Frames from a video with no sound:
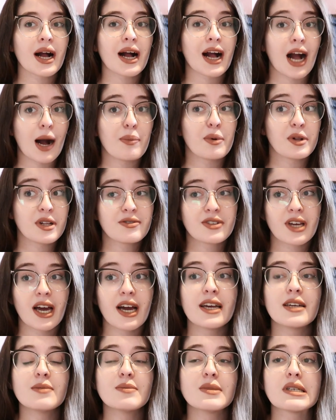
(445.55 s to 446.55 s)
a couple of
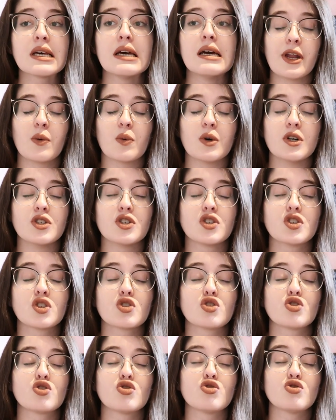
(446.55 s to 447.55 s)
times, and it was
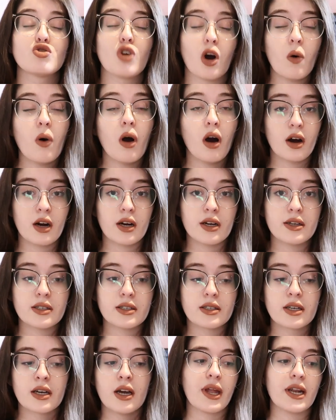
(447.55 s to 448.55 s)
so
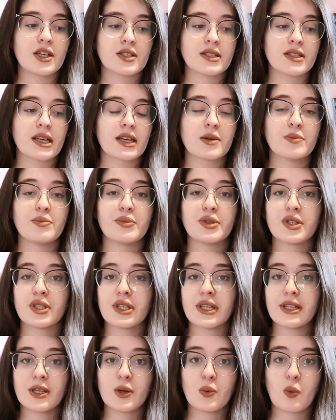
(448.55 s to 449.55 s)
hard, and it just like
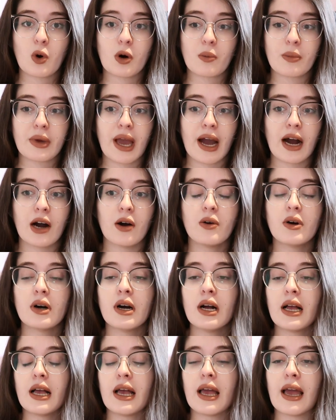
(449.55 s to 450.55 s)
completely wore me out,
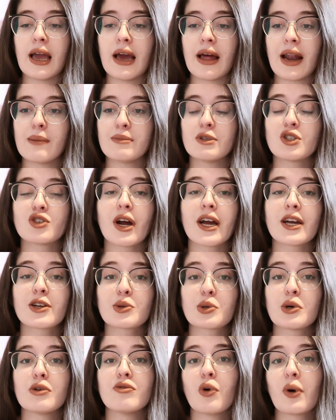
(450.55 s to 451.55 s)
and I've been trying
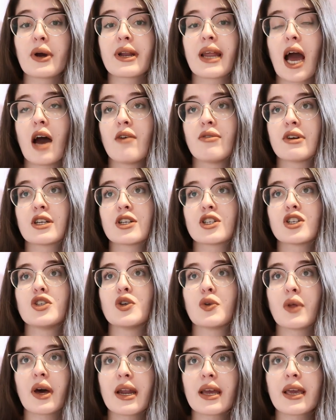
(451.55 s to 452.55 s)
to avoid having to
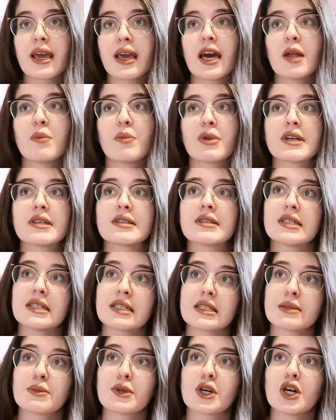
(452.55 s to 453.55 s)
do that again, because
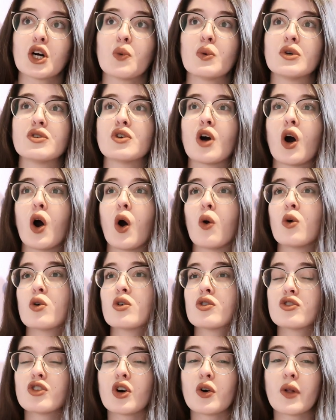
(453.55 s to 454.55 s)
Tissimgo was
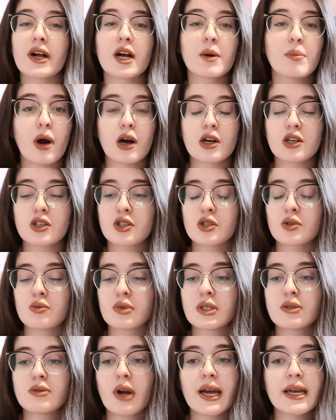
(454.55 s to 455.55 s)
also like a partial
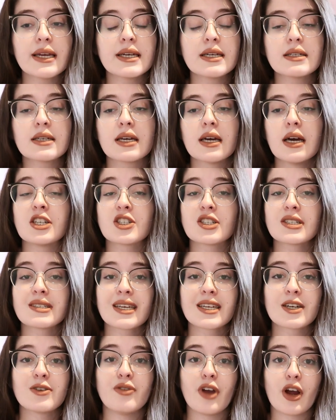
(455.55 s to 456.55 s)
rewrite, and it's just
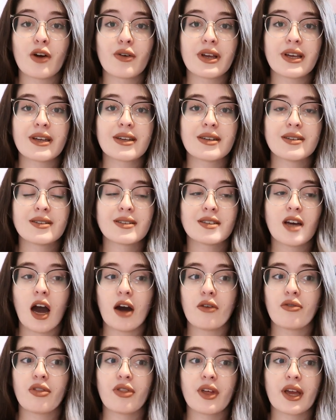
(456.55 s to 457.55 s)
like a very
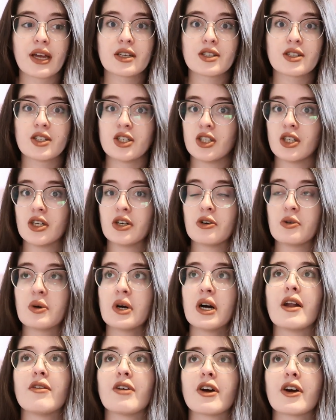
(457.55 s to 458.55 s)
tough thing to
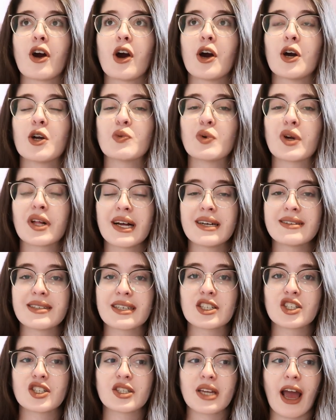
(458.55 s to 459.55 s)
do and a very hard
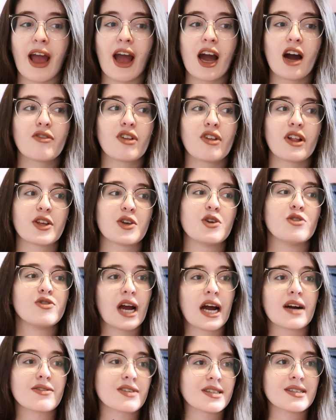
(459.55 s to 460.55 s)
realization to have. Like, you
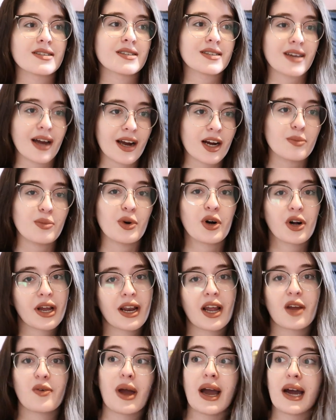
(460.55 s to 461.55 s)
drafted this entire book
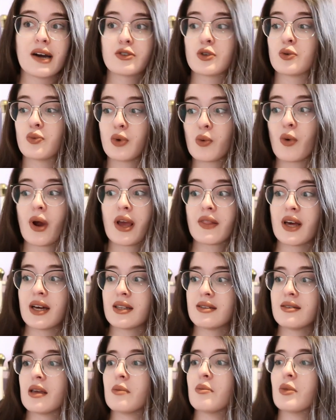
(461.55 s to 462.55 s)
and now you have to rewrite
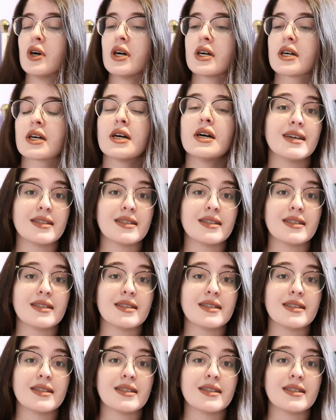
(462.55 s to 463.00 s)
that same book.